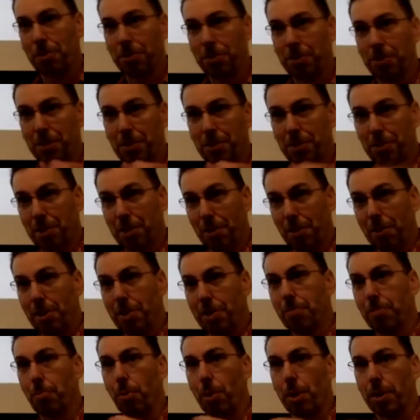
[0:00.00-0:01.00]
is necessary
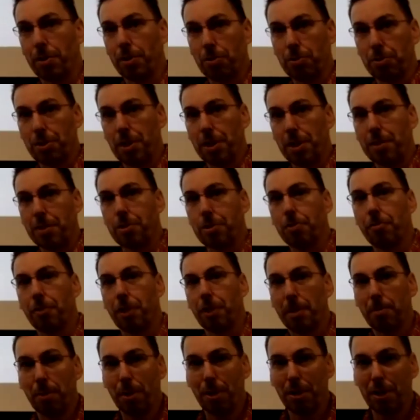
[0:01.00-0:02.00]
to break those
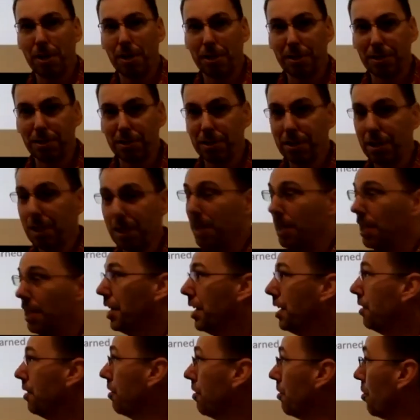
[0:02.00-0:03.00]
disulfide bonds,
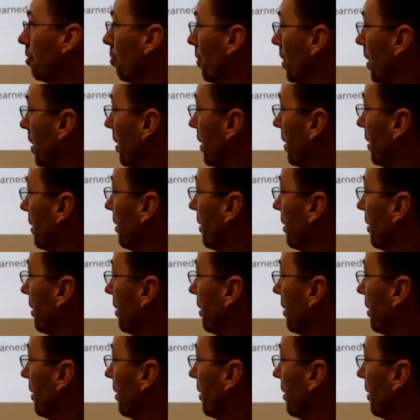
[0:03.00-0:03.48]
and the urea